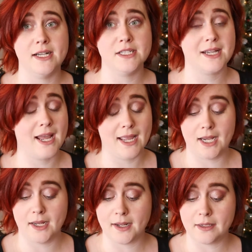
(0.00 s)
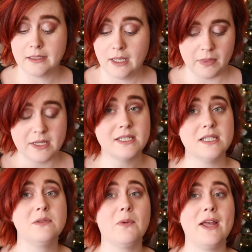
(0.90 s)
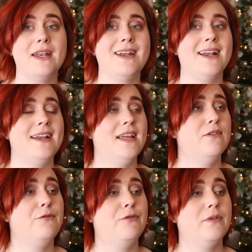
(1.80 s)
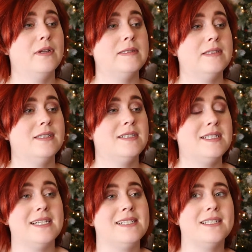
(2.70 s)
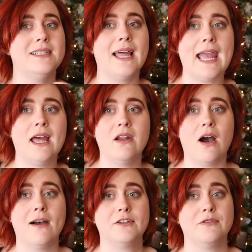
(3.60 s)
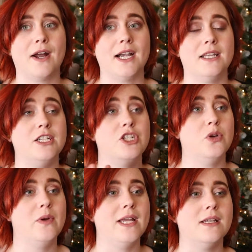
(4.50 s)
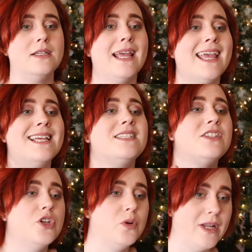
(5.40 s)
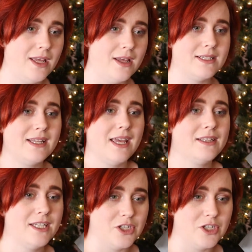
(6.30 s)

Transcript: I hated it. This is when Nynaeve sends Lan off to finally do his duty, his kingly